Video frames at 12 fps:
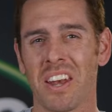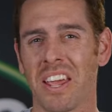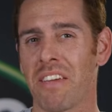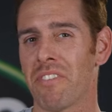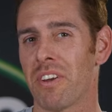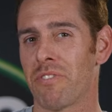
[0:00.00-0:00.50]
and
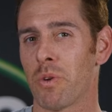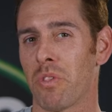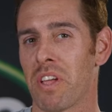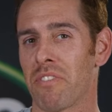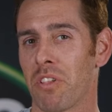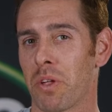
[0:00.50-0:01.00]
even if you
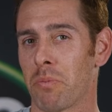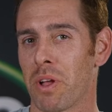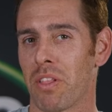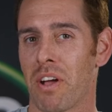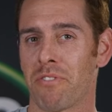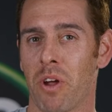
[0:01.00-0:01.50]
leave a little
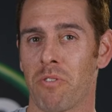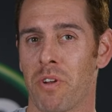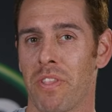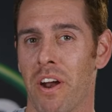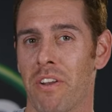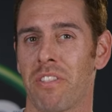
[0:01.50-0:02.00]
bit left over
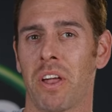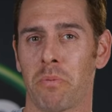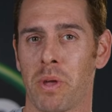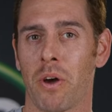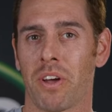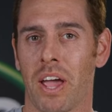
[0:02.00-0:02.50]
in there, that'll
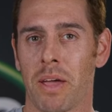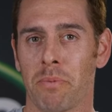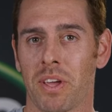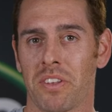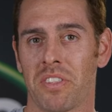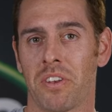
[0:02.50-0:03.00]
be okay
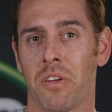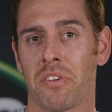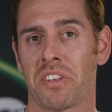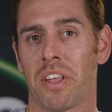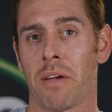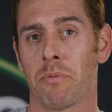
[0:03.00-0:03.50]
because the new
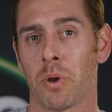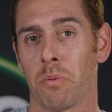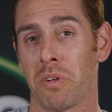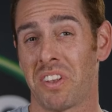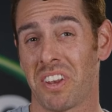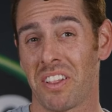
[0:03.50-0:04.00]
Slime
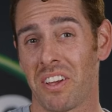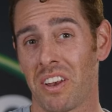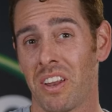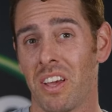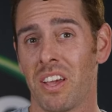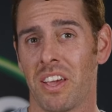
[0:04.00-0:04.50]
Tubeless Sealant
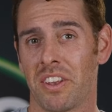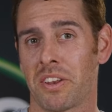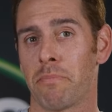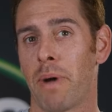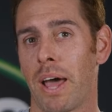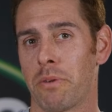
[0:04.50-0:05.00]
is
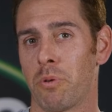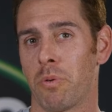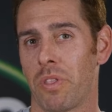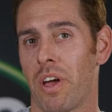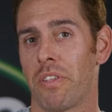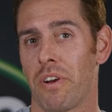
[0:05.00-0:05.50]
compatible
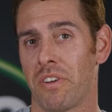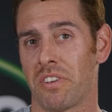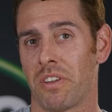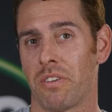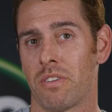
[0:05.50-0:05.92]
with others.